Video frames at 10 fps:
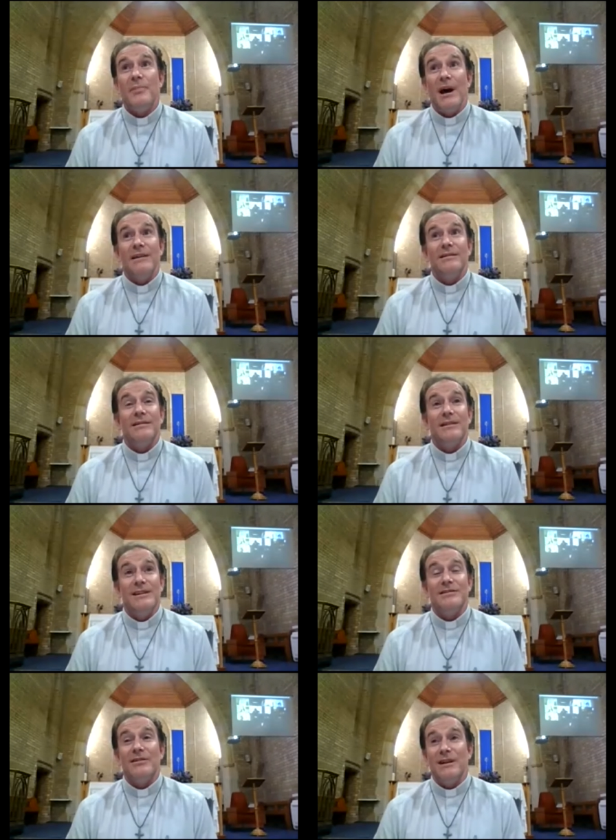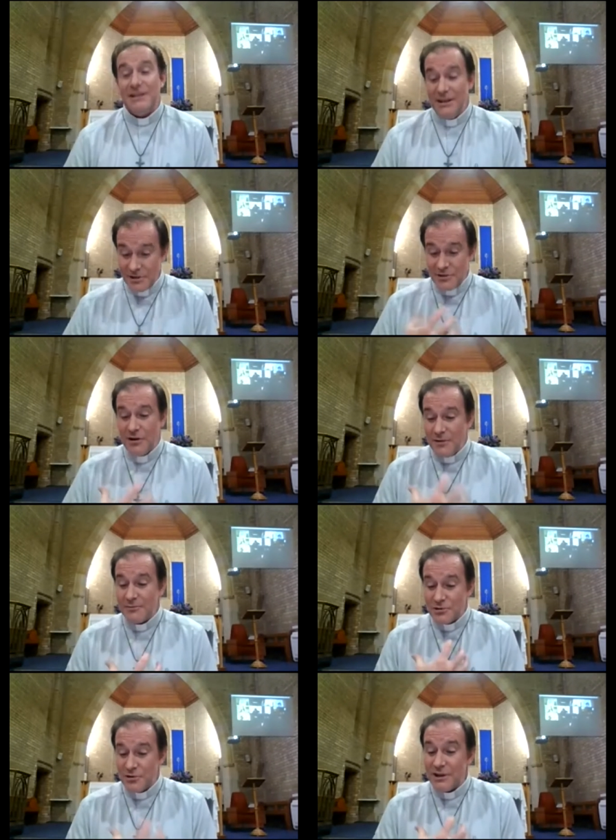But his idea was, no,
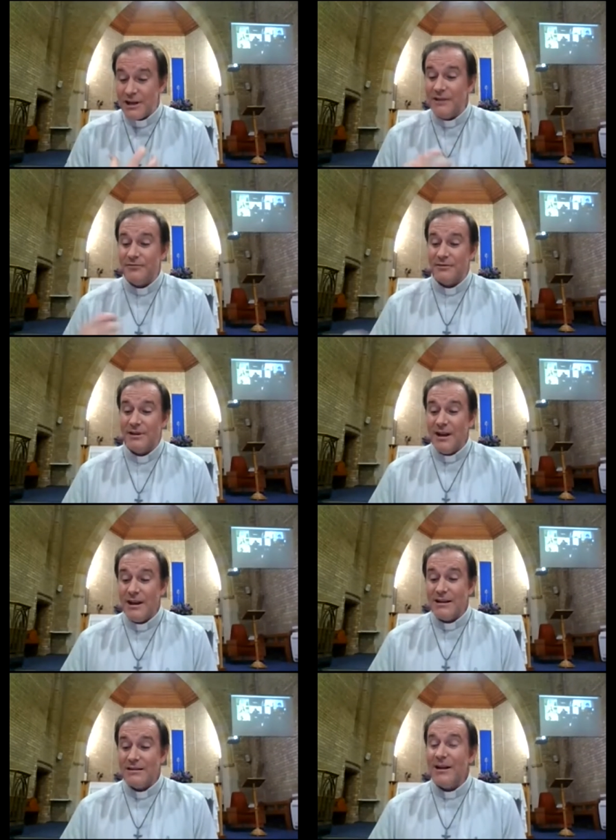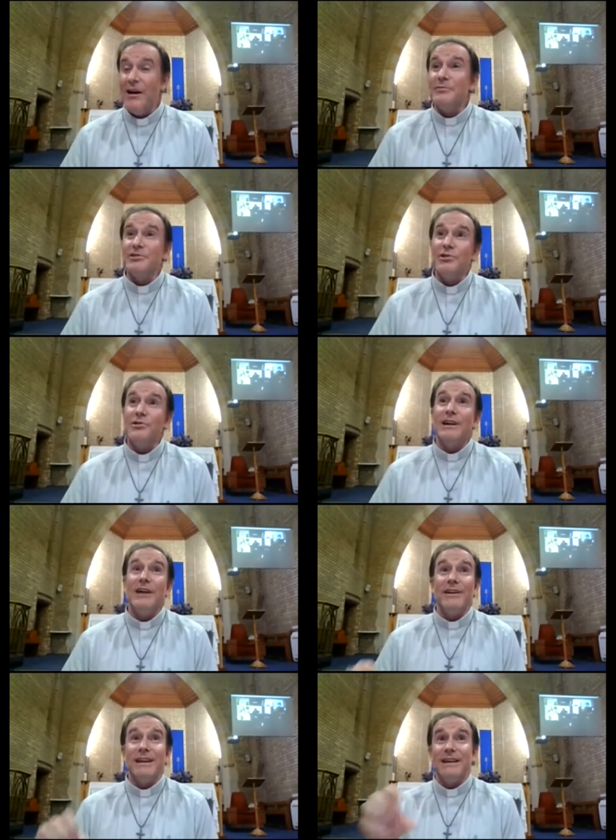I'm strong enough. I'm strong
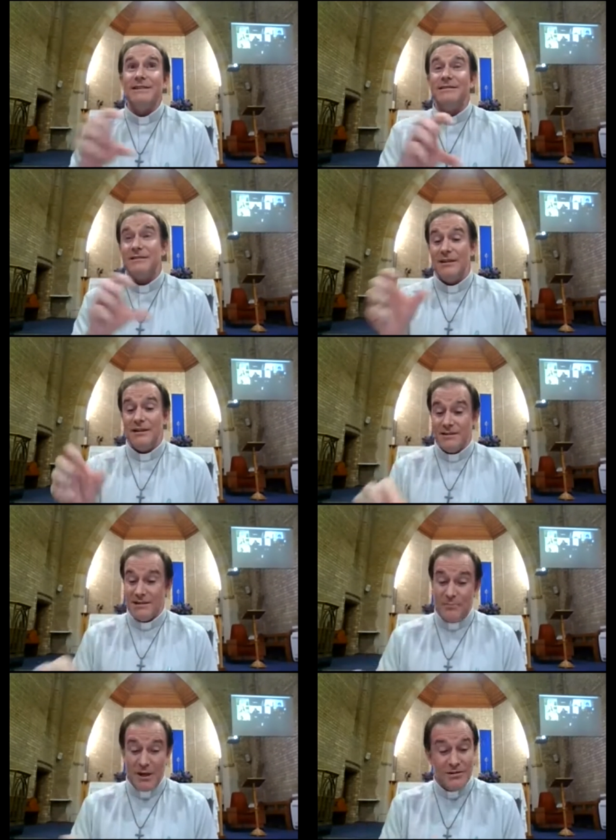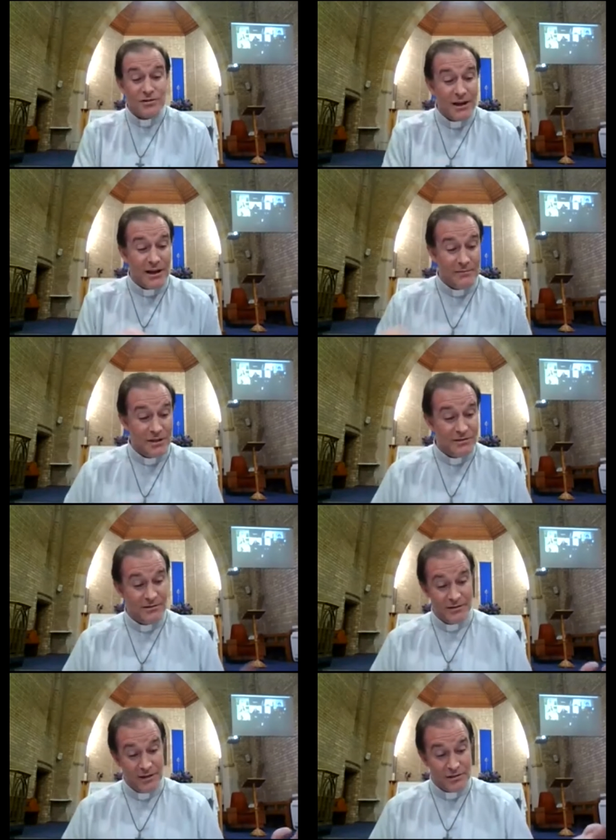enough against, and it says Peter tried, I mean,
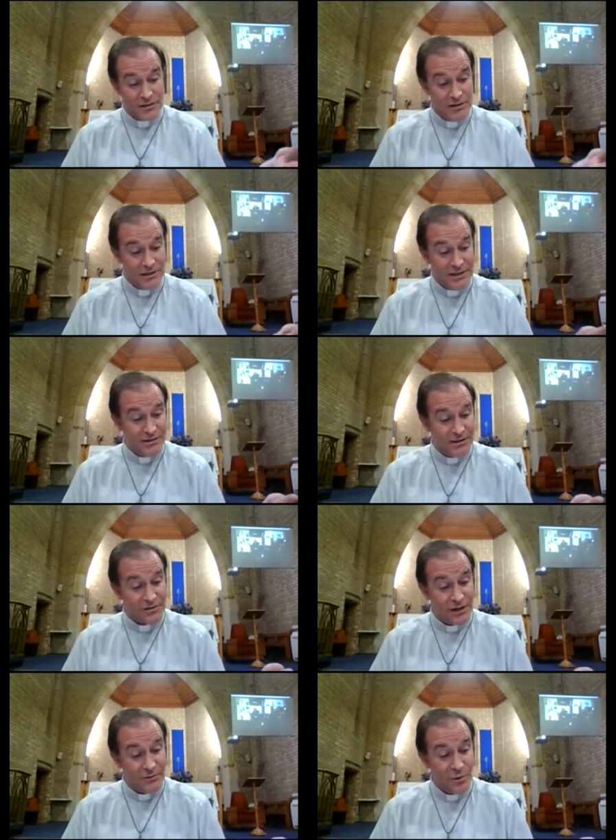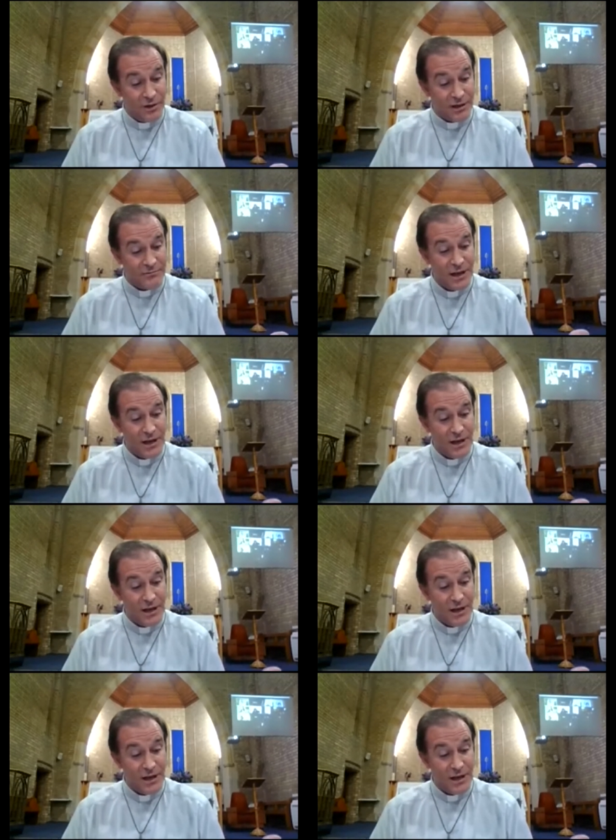Jesus tried to warn him.